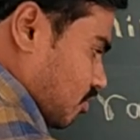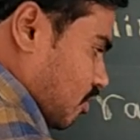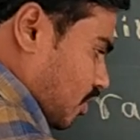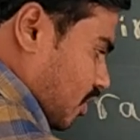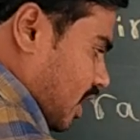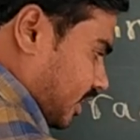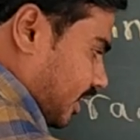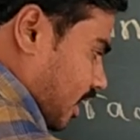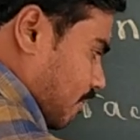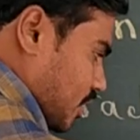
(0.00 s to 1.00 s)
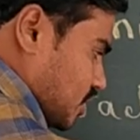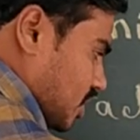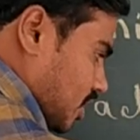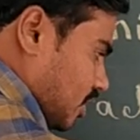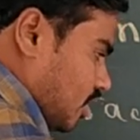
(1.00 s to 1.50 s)
photoelectric
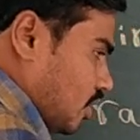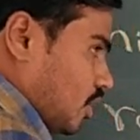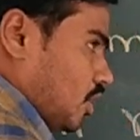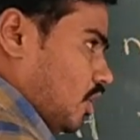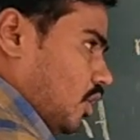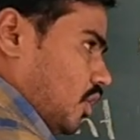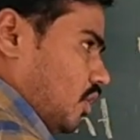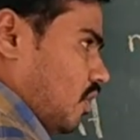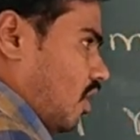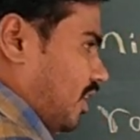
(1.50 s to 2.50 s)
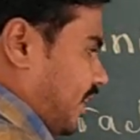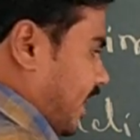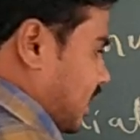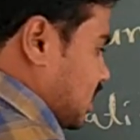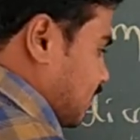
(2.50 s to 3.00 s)
emission not
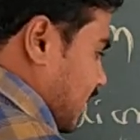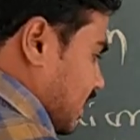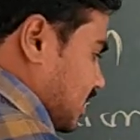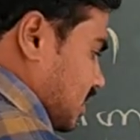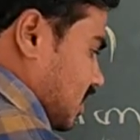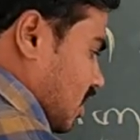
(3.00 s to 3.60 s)
takes place